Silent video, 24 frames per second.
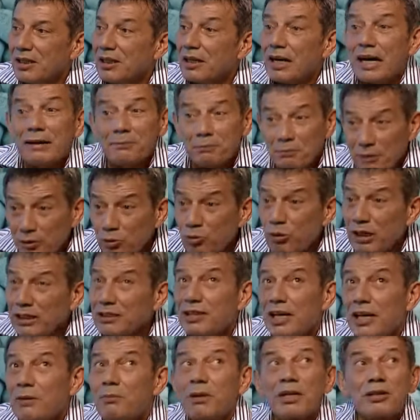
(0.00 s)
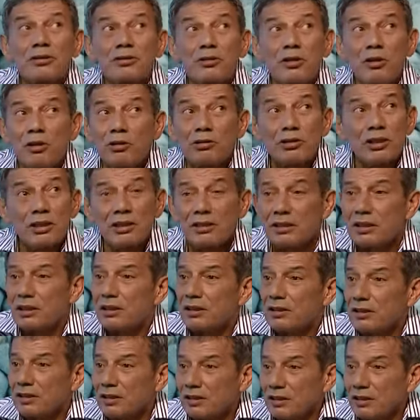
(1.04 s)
And one time I talked in, uh,